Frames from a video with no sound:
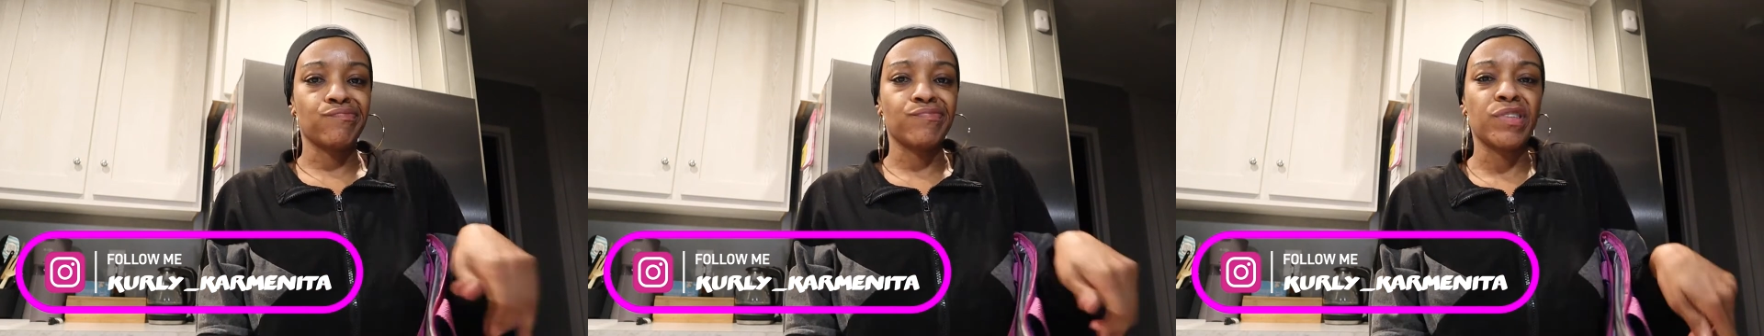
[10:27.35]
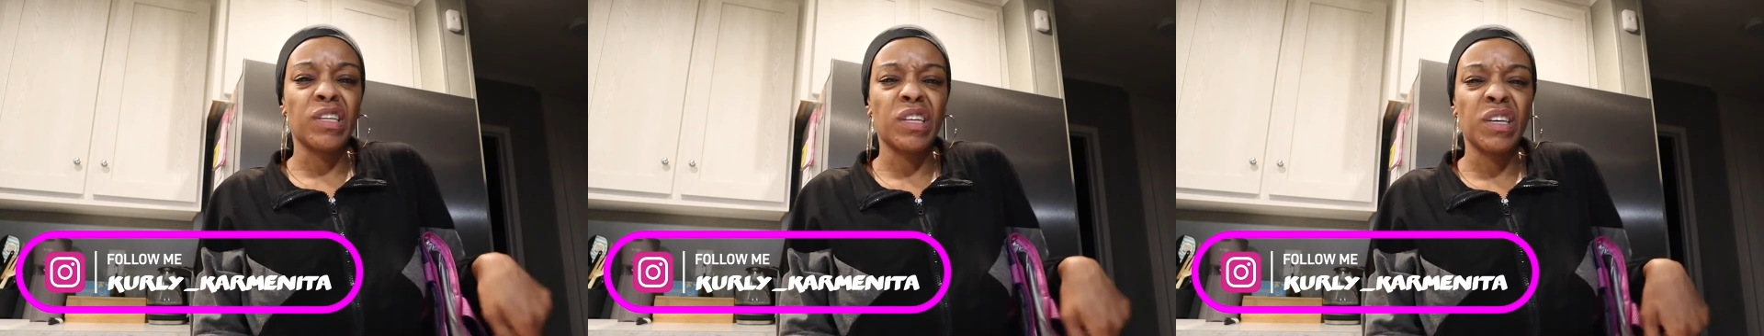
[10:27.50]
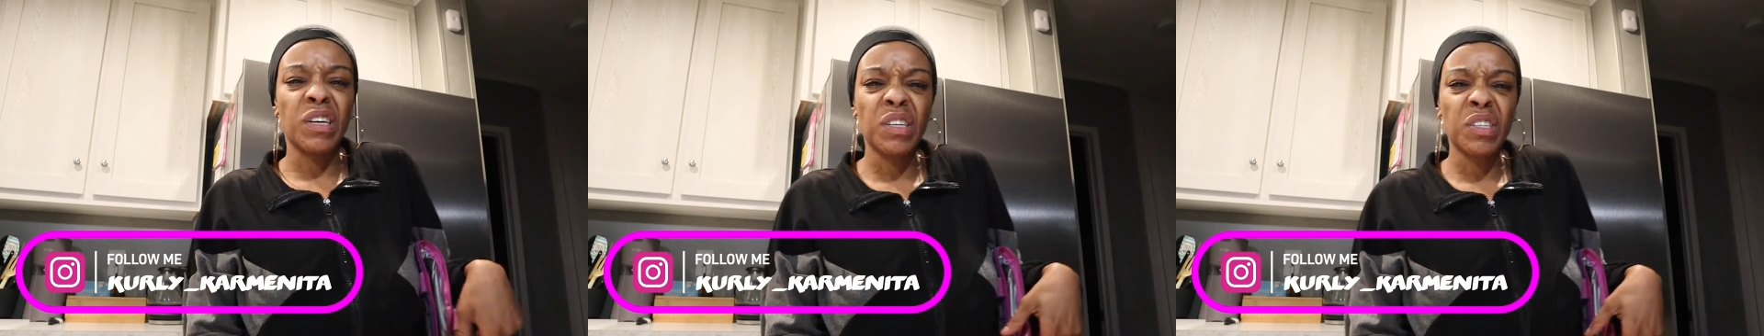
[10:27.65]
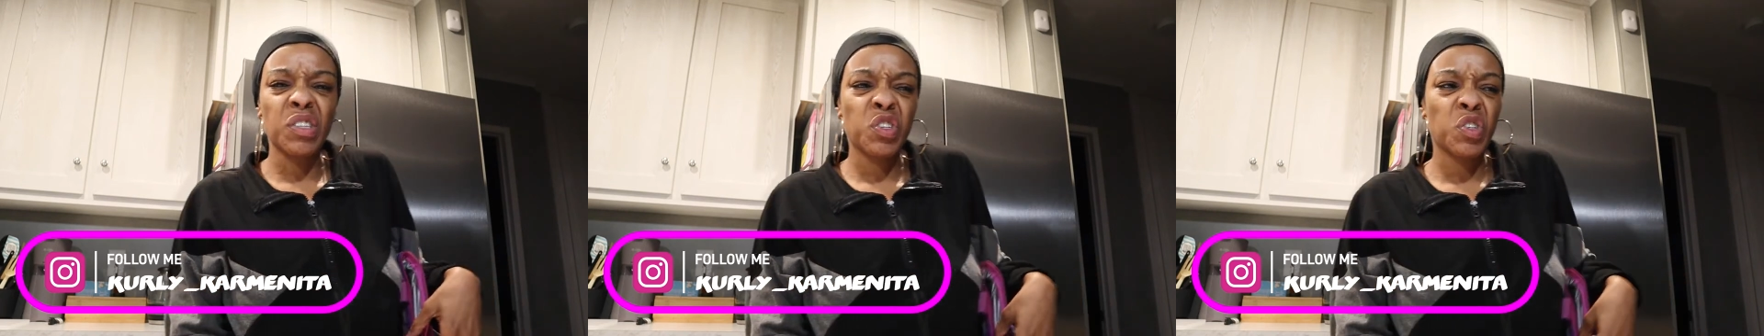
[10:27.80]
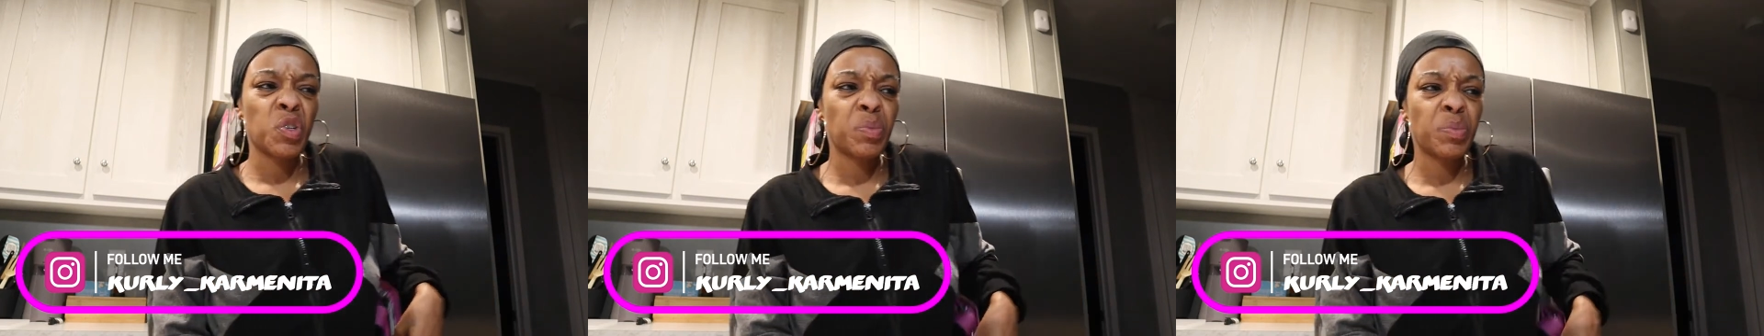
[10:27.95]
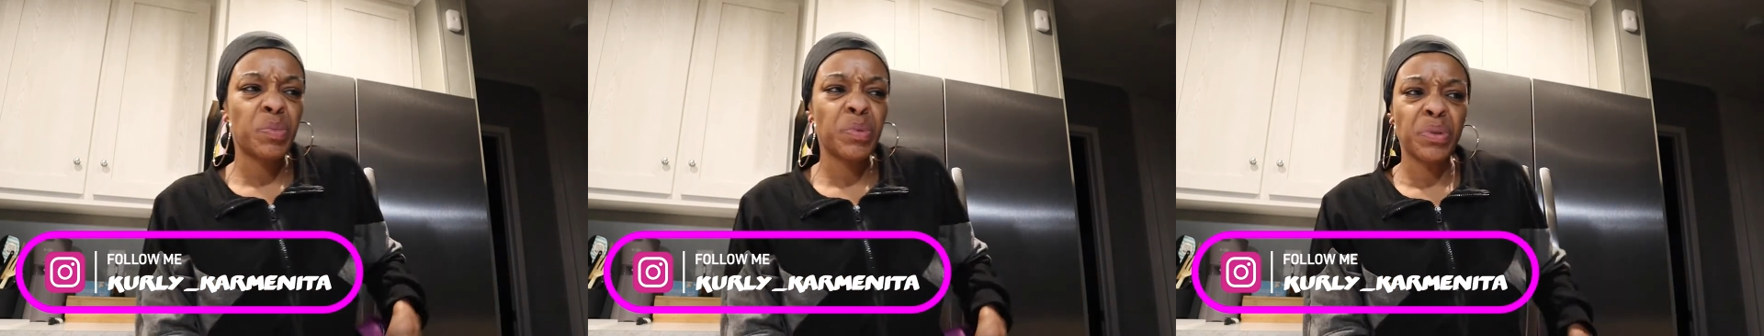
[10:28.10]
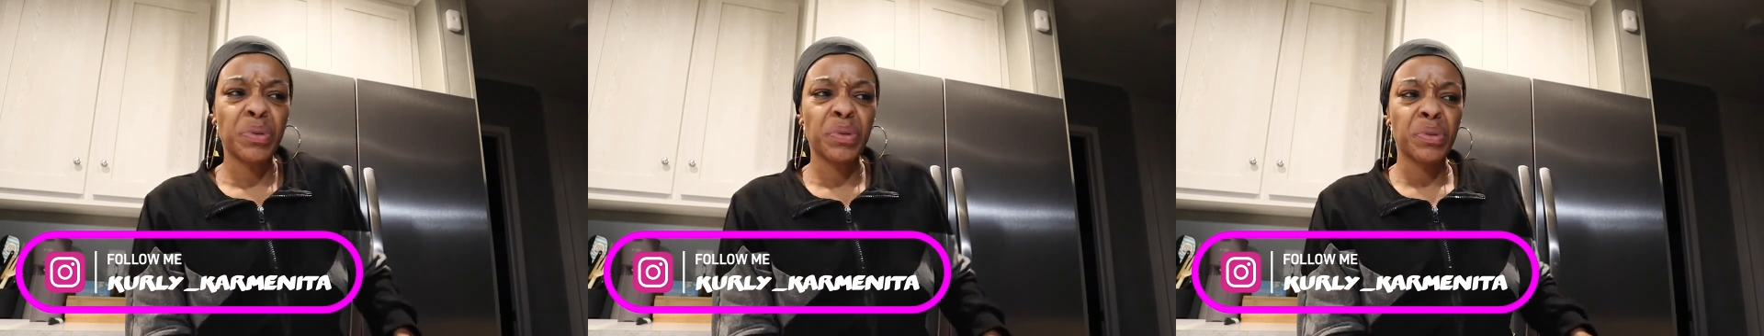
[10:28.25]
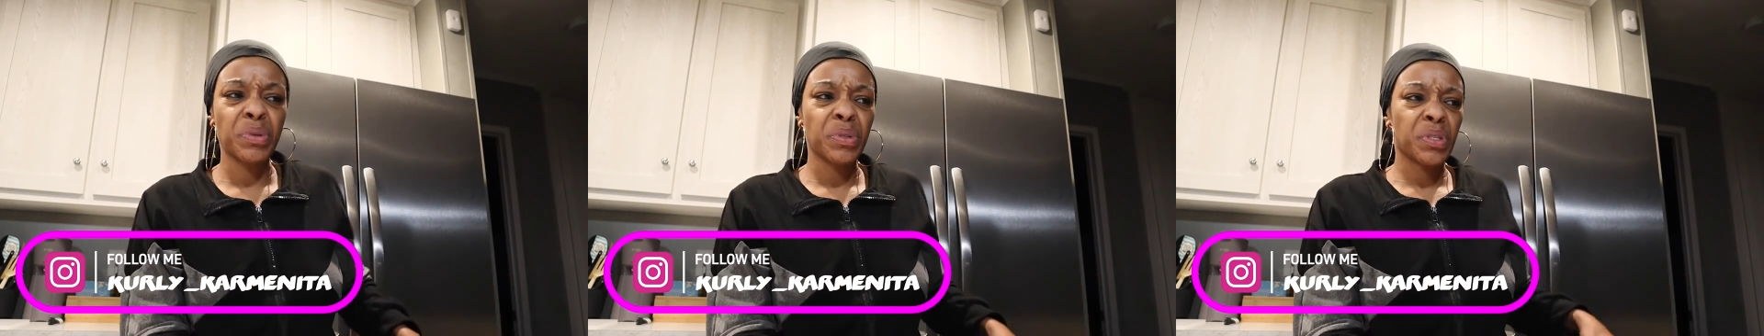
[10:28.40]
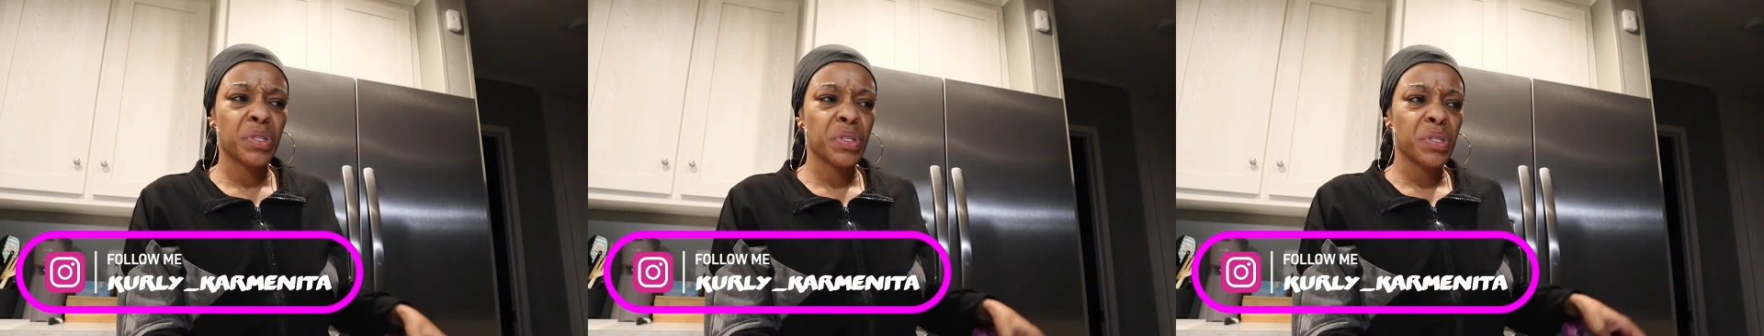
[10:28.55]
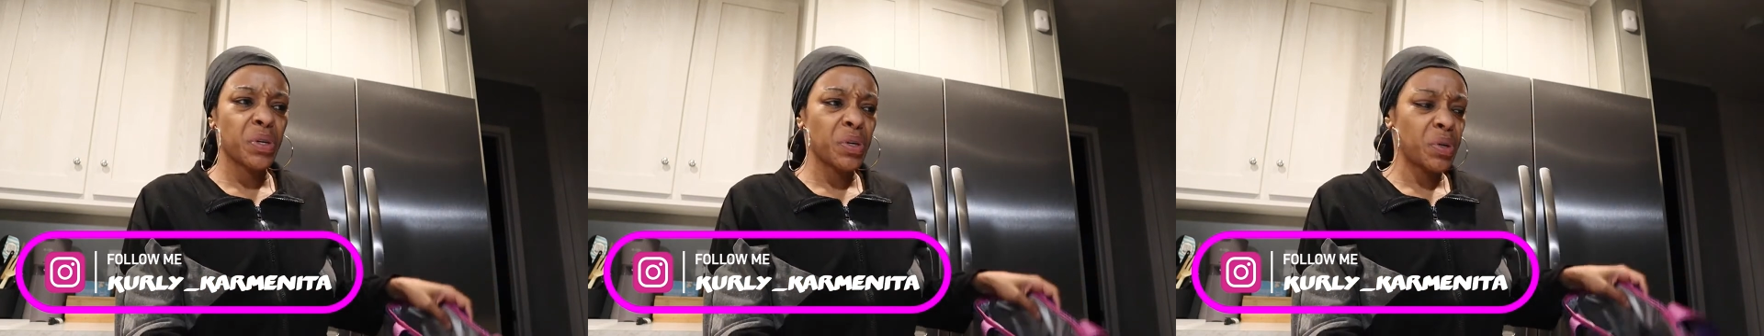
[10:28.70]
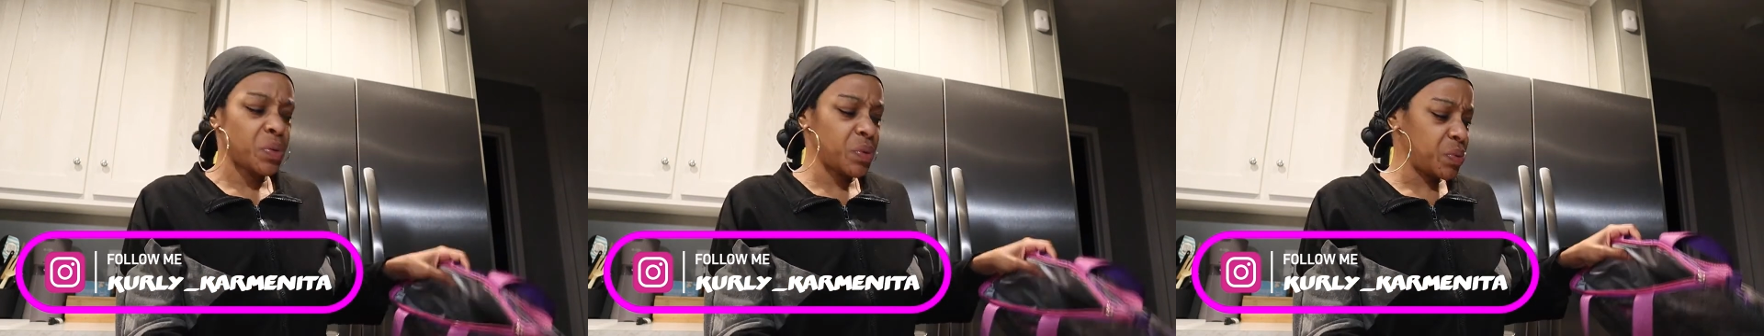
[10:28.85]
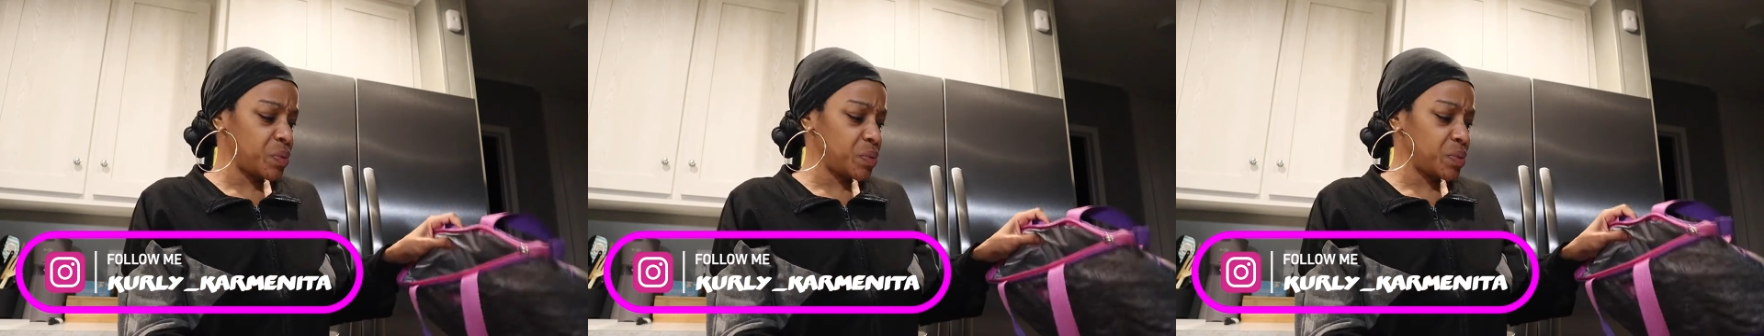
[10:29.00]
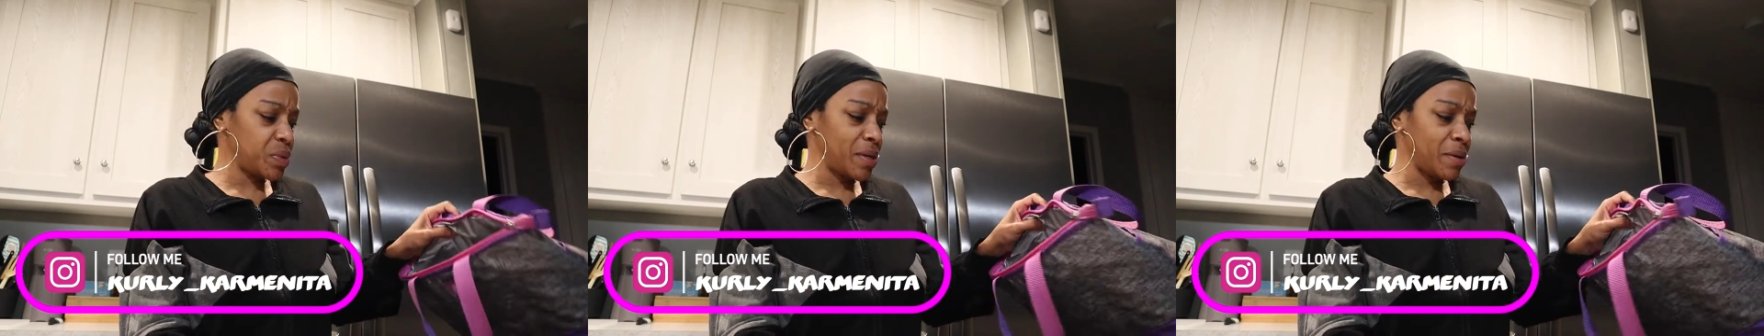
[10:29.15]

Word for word: Lunchables, no.